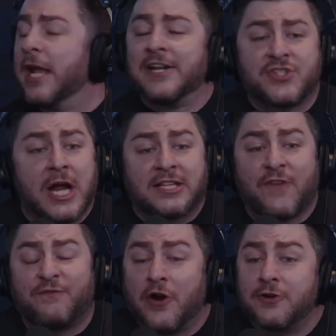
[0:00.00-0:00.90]
It's not
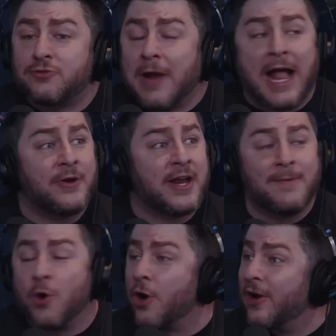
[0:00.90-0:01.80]
the first round
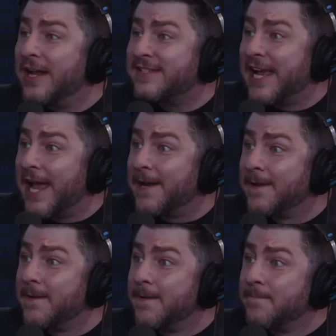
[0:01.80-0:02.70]
anymore, is
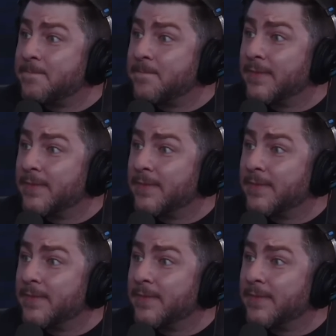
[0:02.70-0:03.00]
it? Yeah.